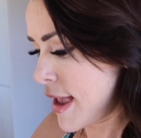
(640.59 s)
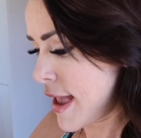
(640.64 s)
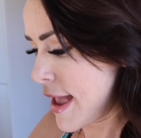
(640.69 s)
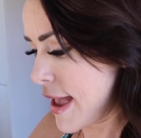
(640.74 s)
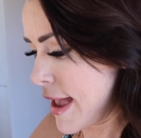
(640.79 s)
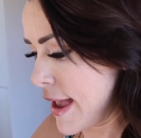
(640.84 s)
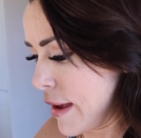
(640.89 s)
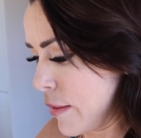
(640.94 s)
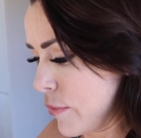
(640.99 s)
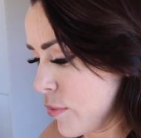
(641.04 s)

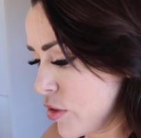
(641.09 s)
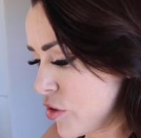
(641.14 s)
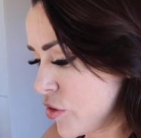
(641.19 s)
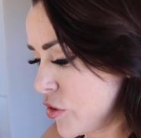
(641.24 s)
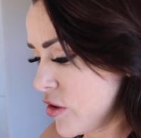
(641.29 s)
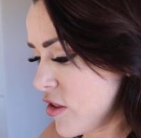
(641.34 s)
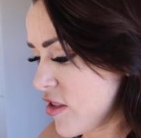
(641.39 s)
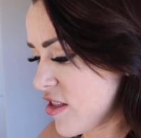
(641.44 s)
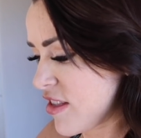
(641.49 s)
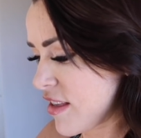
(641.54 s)

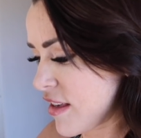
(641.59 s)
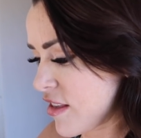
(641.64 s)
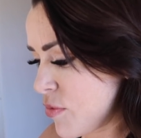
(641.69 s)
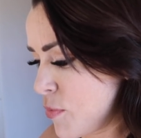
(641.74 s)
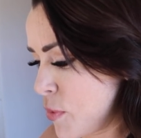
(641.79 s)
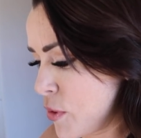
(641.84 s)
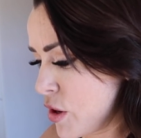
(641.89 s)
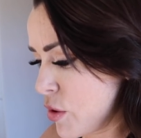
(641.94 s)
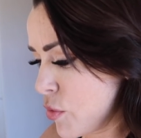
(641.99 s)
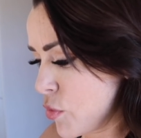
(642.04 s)

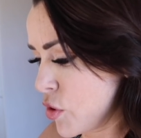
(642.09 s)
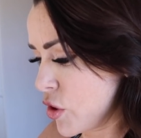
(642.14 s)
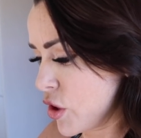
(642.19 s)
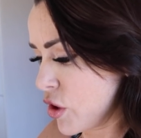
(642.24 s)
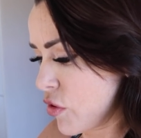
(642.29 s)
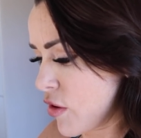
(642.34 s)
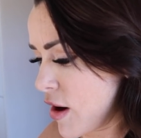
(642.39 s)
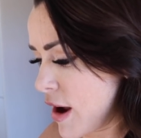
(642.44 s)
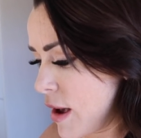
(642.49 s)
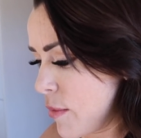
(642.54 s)

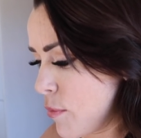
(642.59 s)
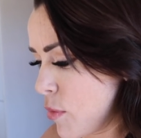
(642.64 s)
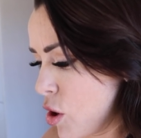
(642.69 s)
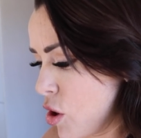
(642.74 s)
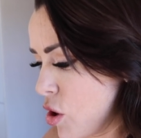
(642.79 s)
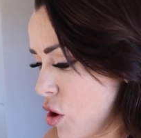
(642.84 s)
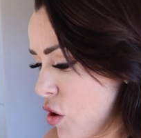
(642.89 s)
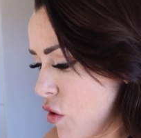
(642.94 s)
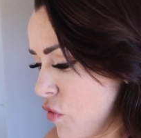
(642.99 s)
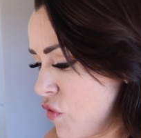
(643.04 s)
6.1 gram
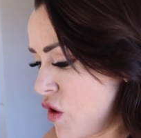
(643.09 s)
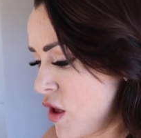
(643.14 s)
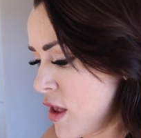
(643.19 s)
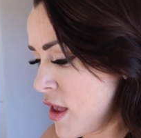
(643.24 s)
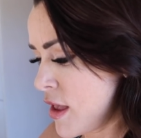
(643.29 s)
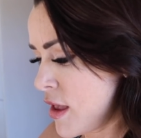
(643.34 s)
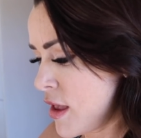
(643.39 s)
of